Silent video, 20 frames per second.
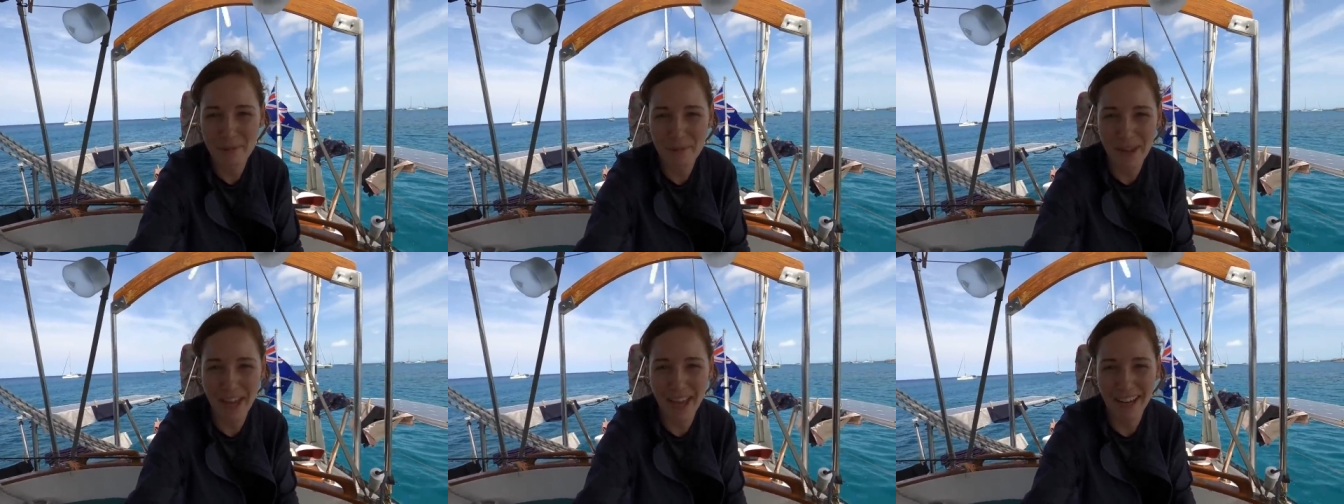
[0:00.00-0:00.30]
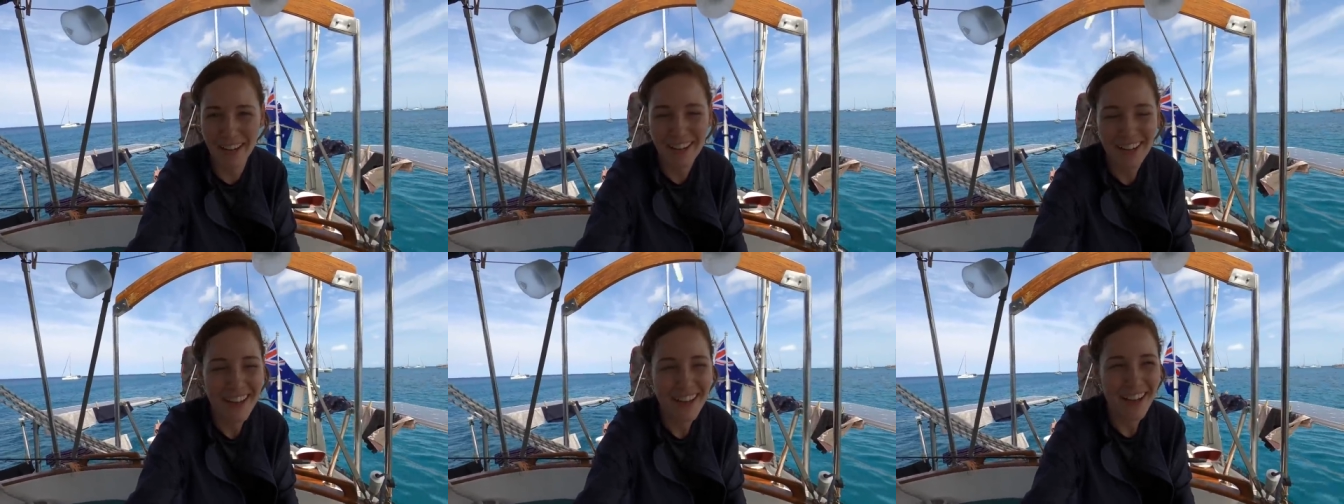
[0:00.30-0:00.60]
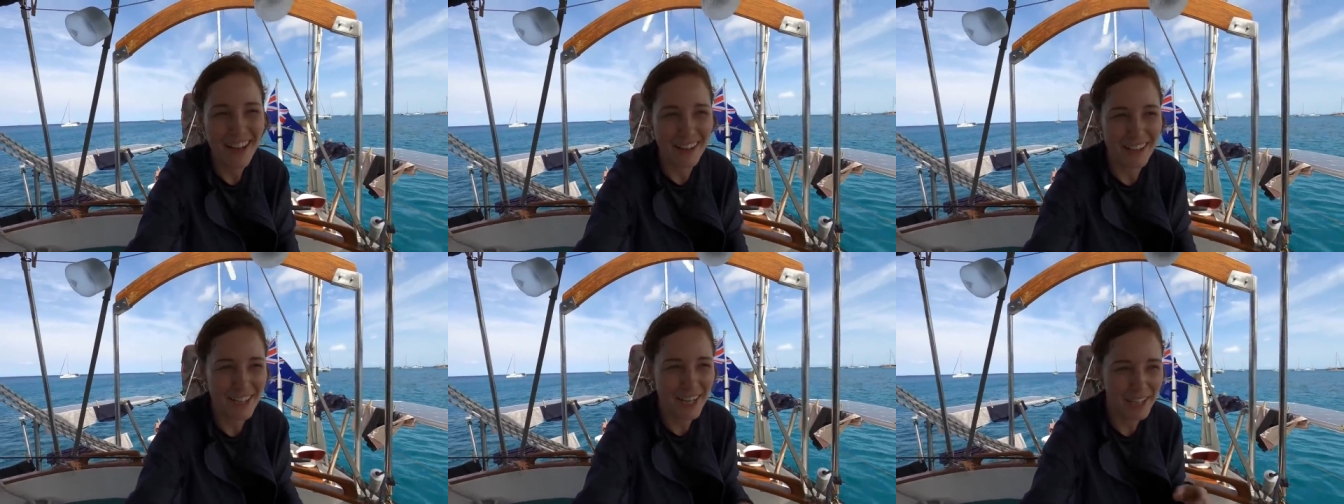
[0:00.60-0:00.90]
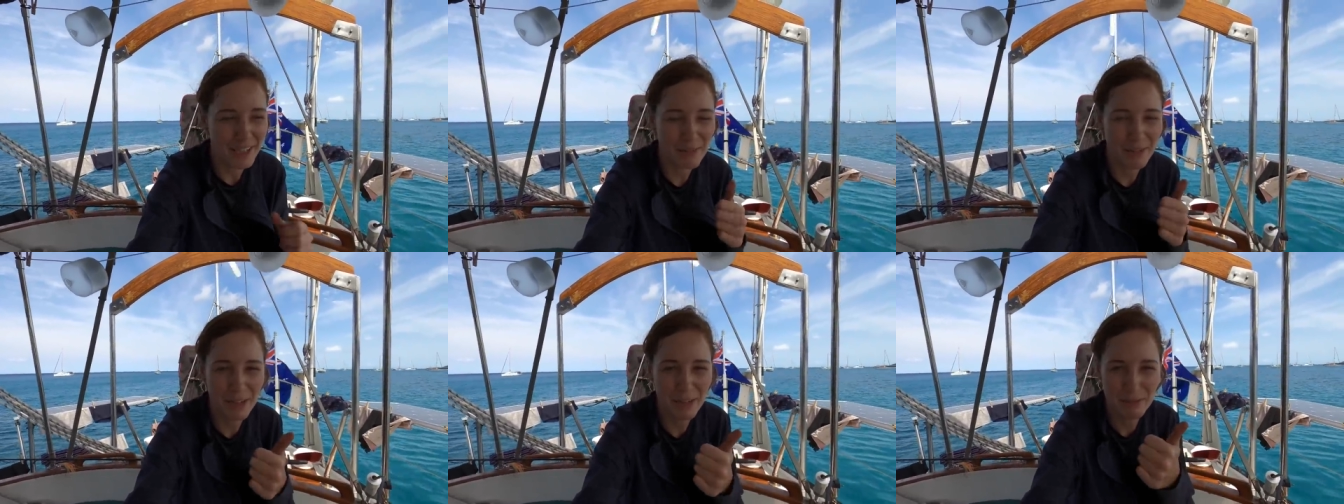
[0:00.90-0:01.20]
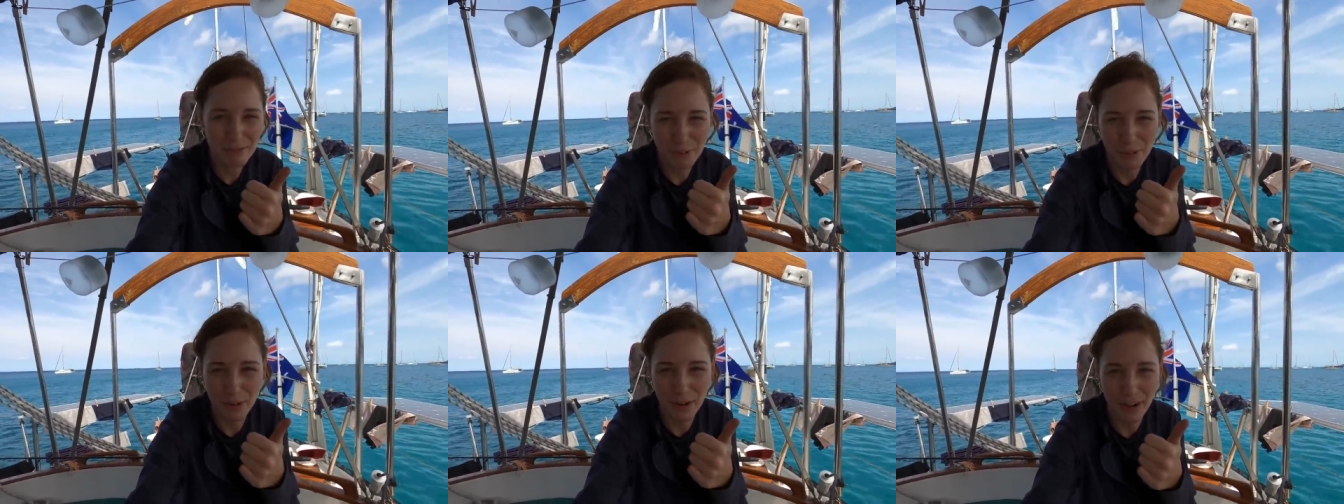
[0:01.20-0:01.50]
prepared. I checked the
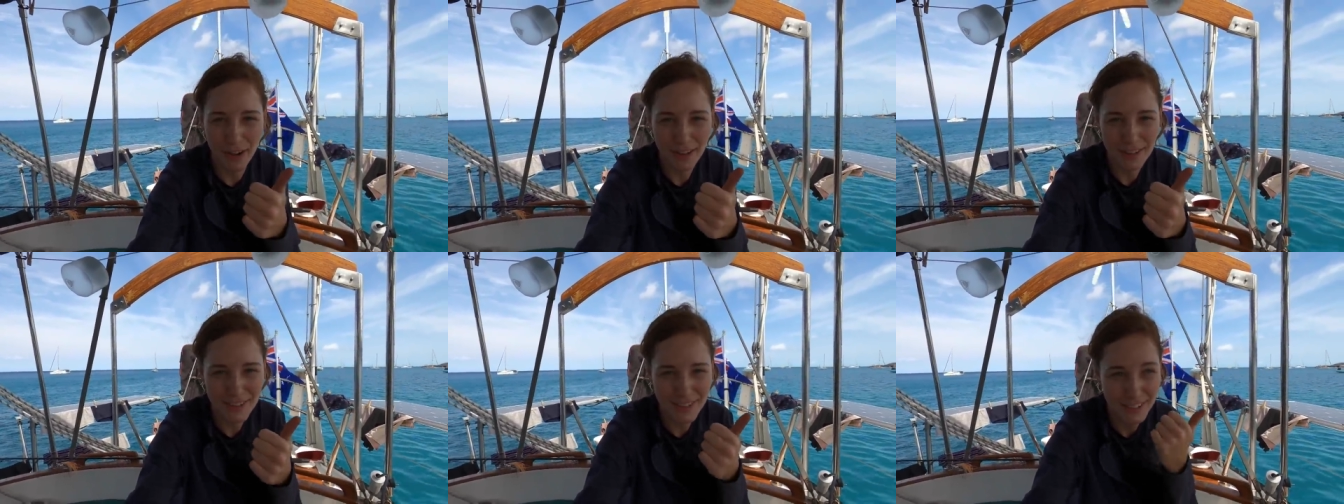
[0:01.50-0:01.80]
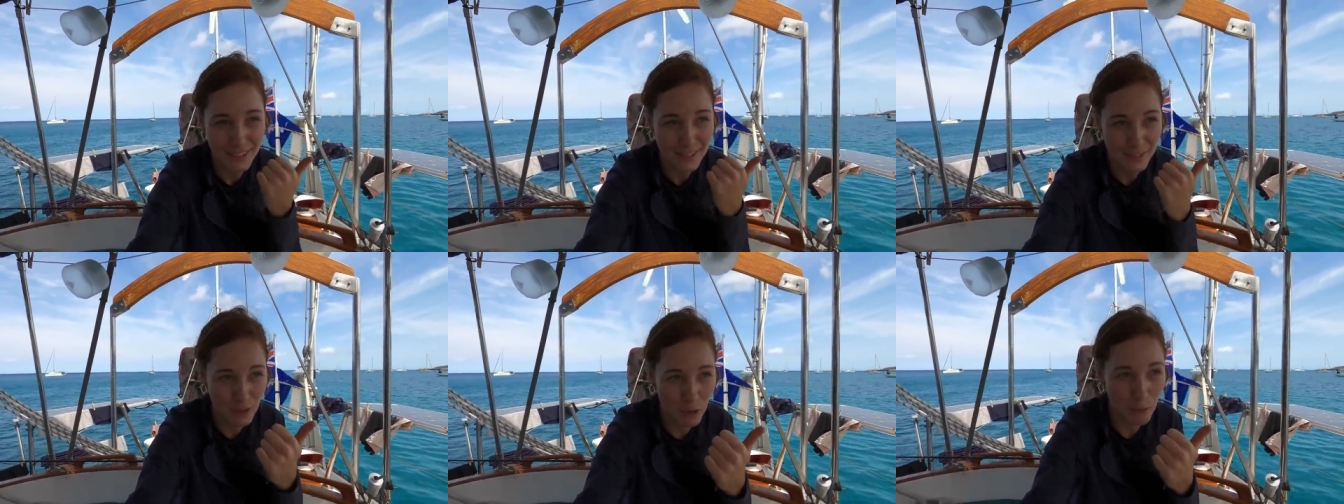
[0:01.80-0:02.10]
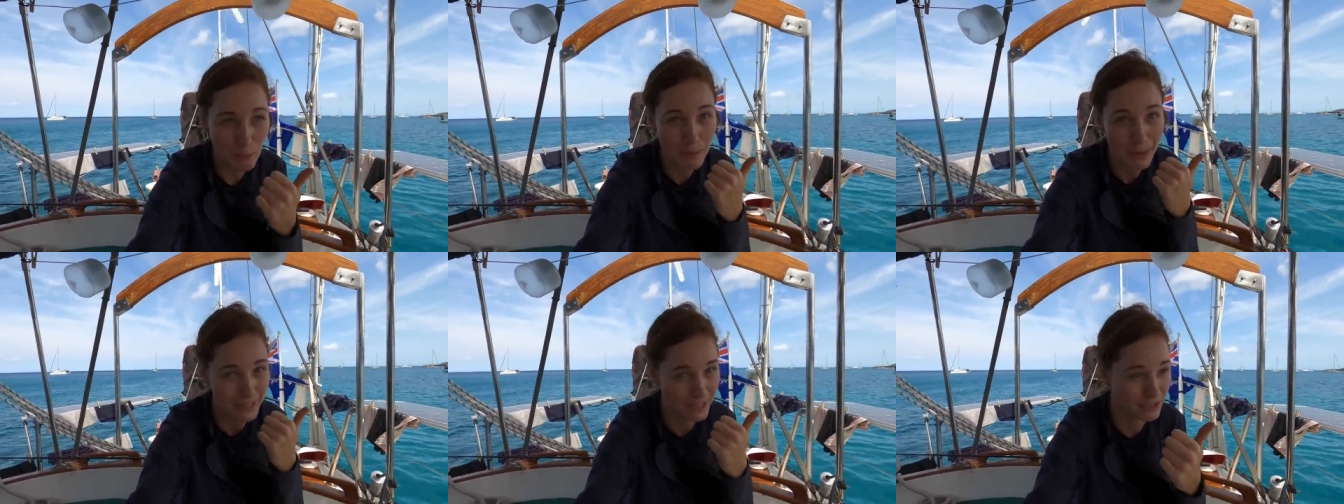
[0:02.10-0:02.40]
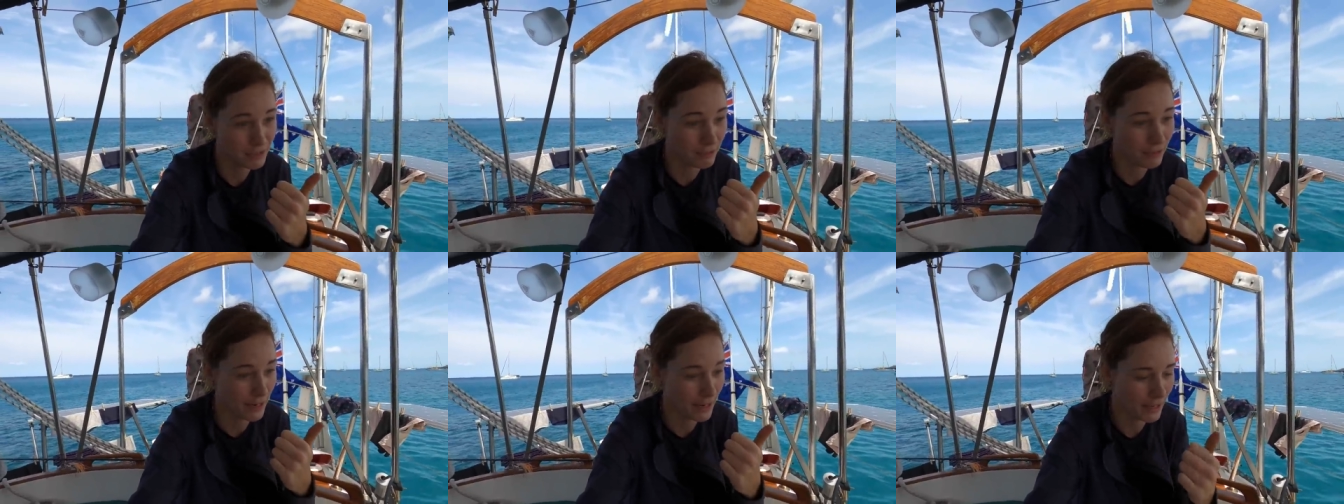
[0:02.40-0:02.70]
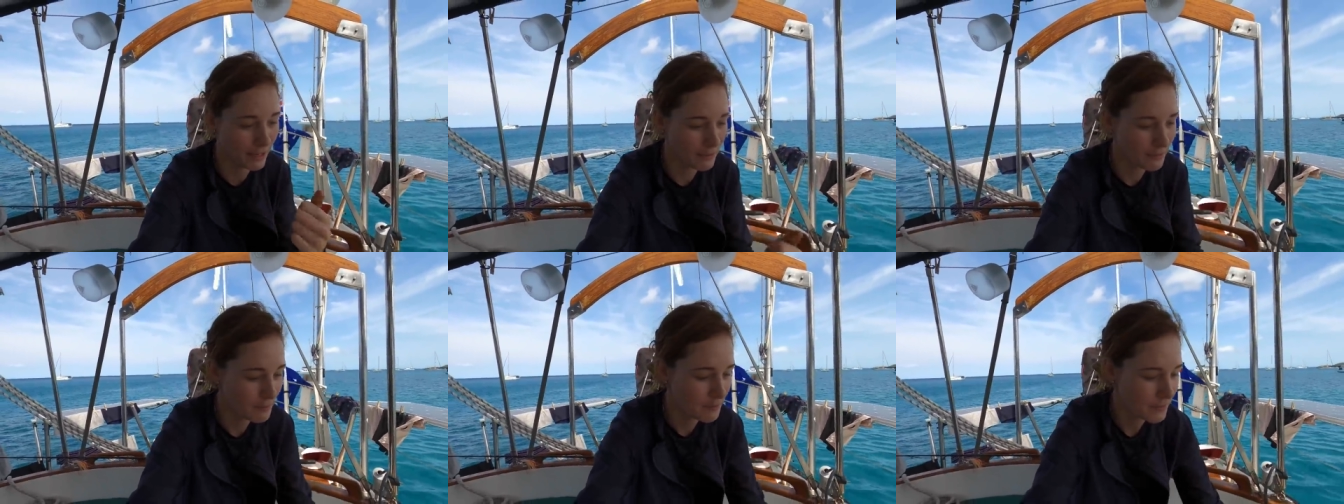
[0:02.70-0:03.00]
weather forecast, it's not meant to
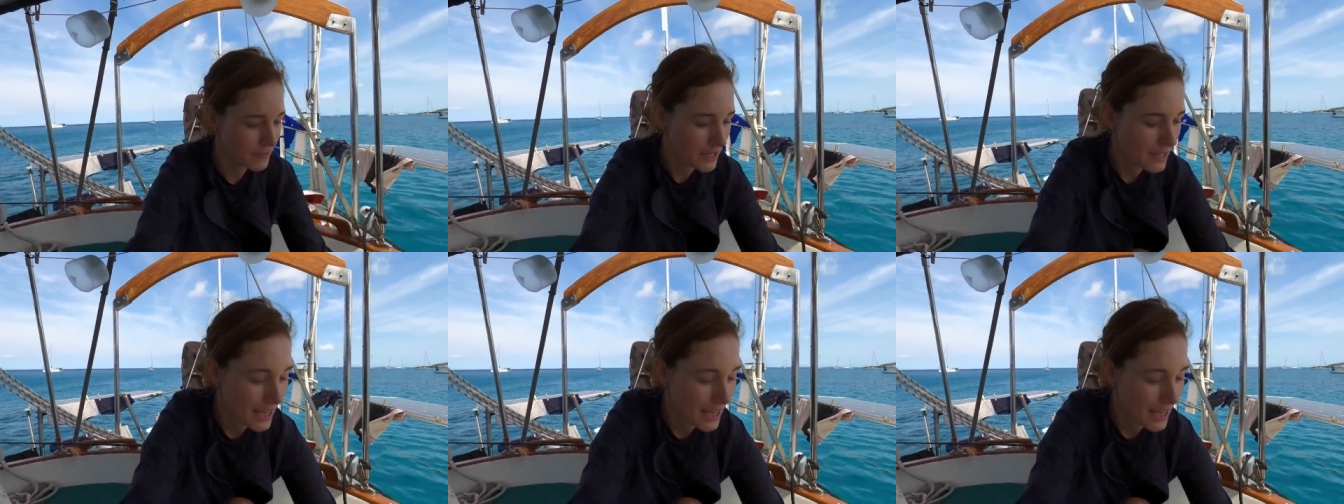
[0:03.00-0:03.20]
rain.